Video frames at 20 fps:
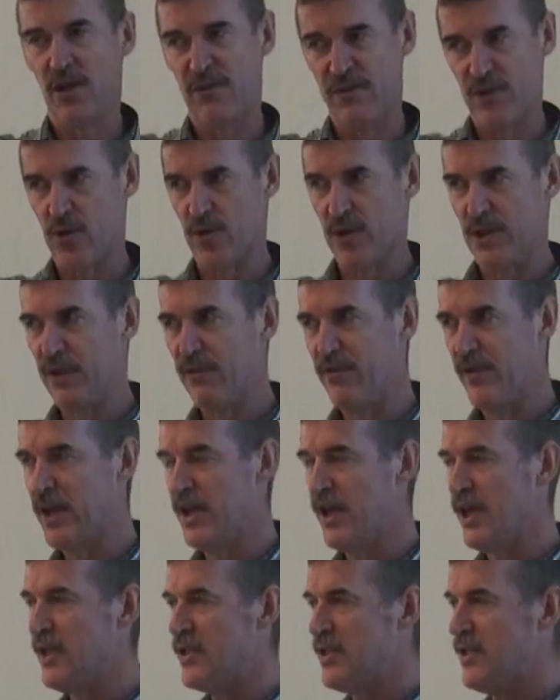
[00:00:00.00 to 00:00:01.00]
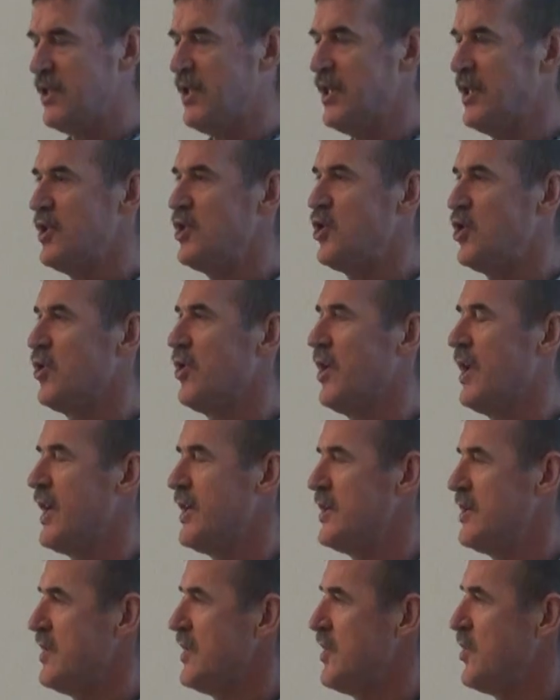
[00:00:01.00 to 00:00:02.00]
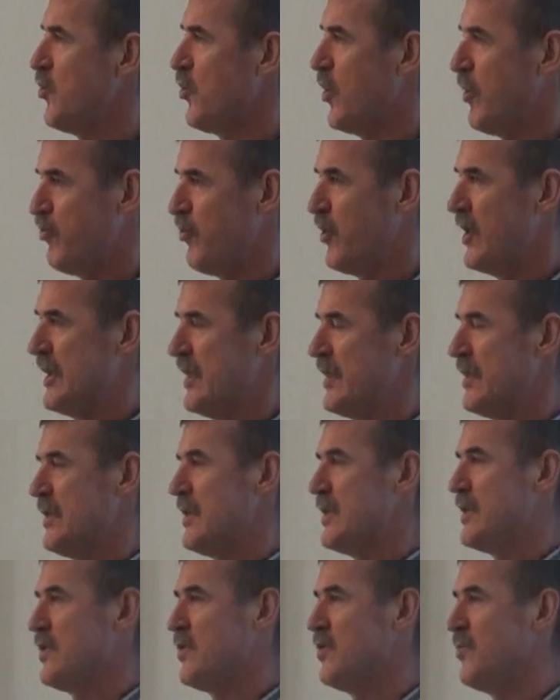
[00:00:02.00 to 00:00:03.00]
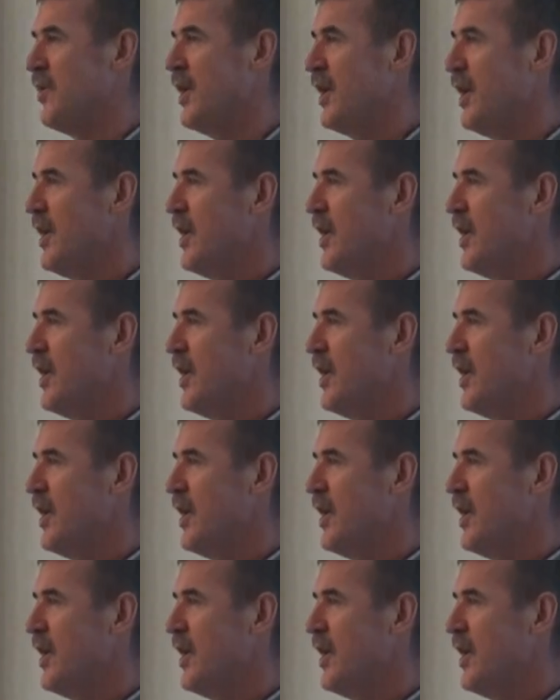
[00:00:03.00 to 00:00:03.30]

of certificates initialized in your operating system,